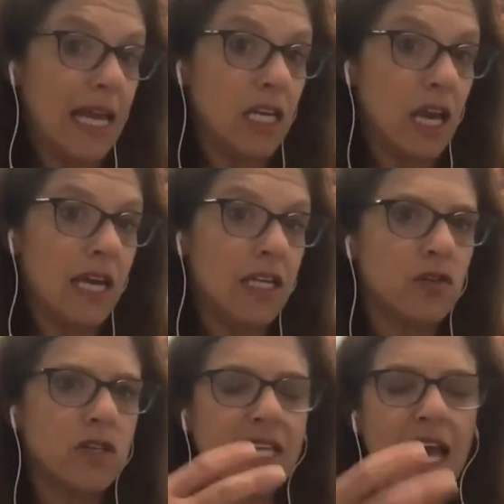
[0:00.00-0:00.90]
And
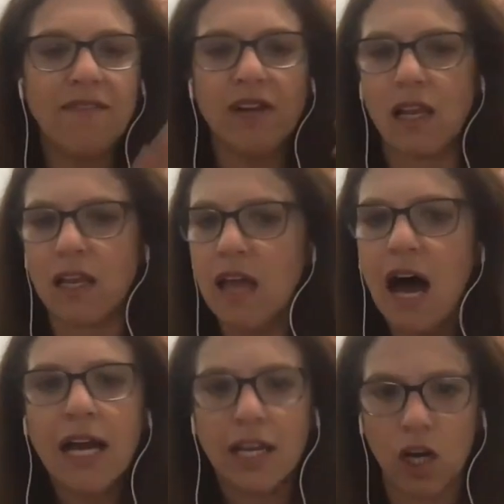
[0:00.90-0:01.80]
you just have a
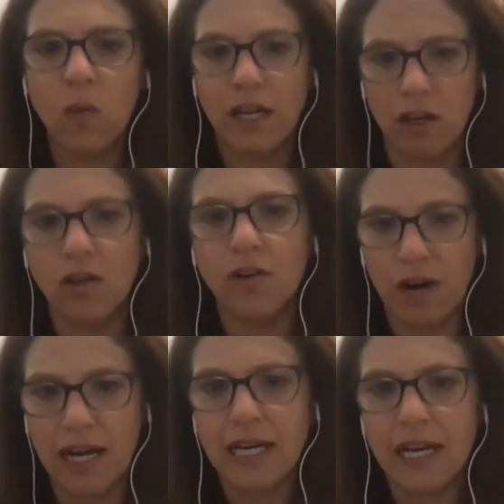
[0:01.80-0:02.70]
lot going on
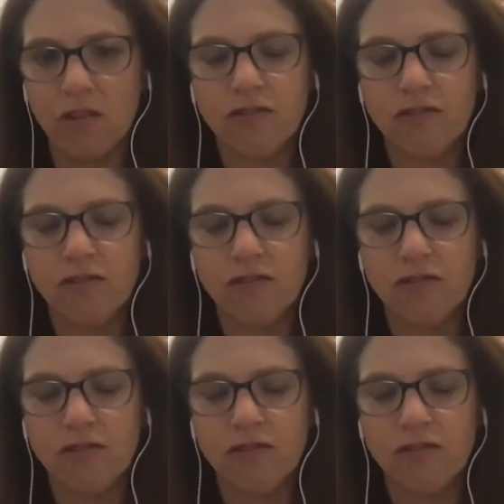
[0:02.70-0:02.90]
right now.